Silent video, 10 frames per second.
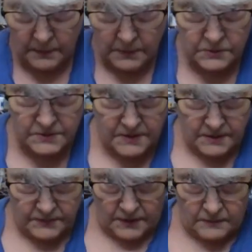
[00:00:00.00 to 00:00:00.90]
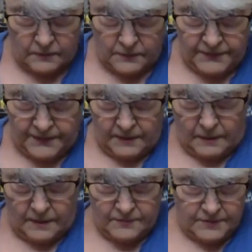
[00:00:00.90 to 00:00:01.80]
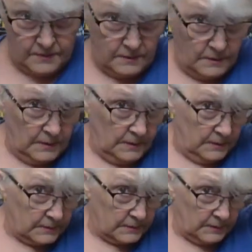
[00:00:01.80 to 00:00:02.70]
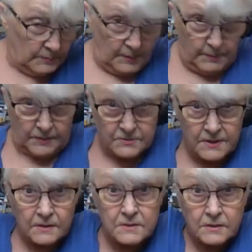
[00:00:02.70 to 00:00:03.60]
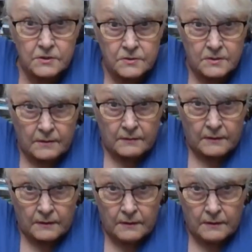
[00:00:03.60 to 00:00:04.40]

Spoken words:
Just cut that whole thing off. It's going to be about 6 inches, I think.